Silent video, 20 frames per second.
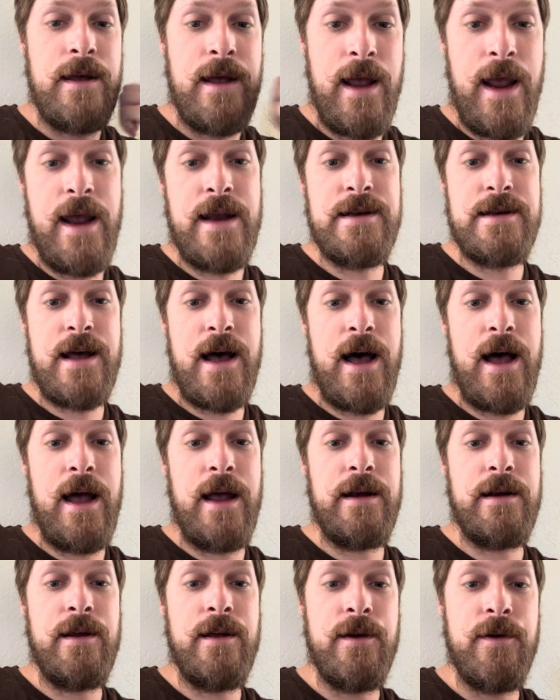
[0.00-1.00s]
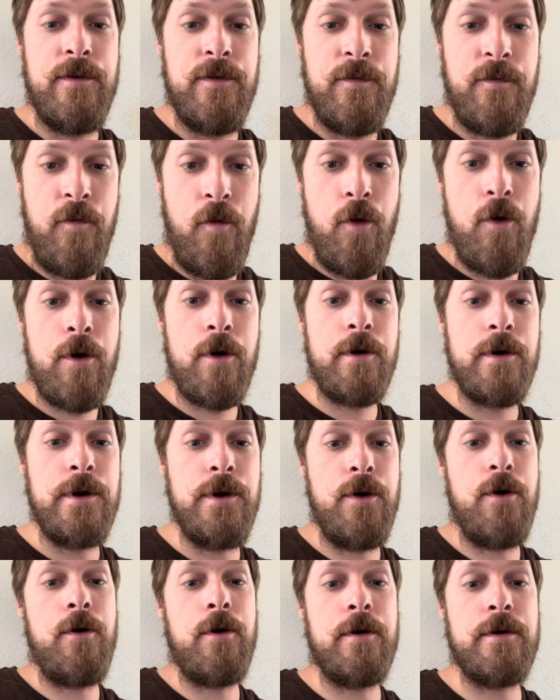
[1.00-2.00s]
and died for
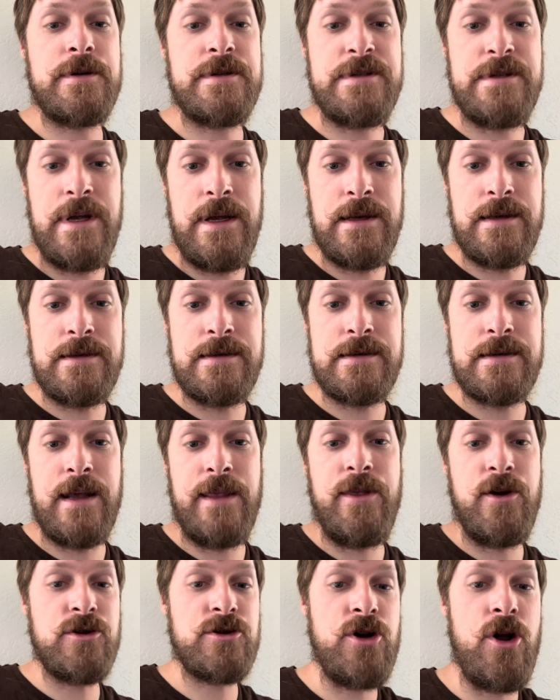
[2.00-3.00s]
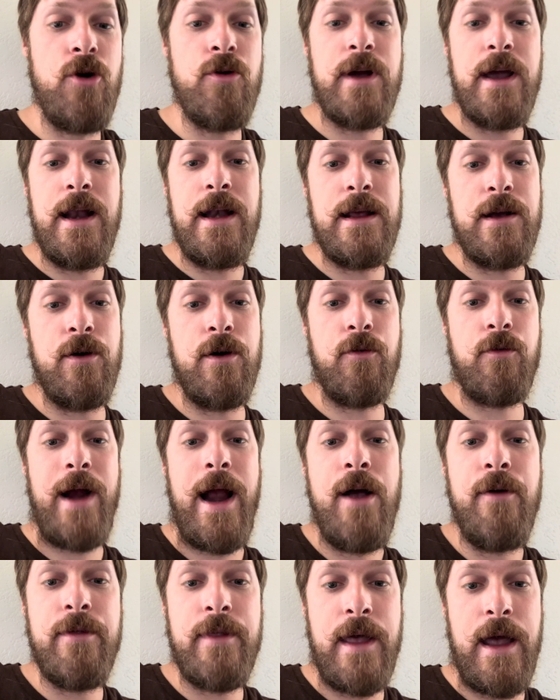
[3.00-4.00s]
your sins. And there's no getting
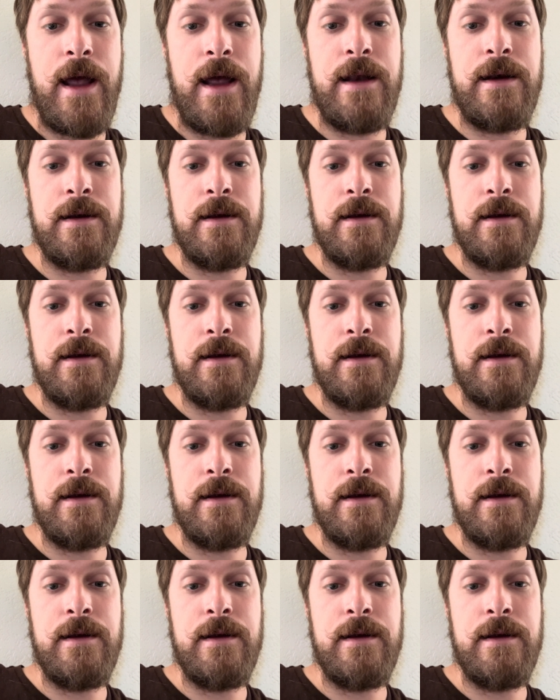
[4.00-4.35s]
around that.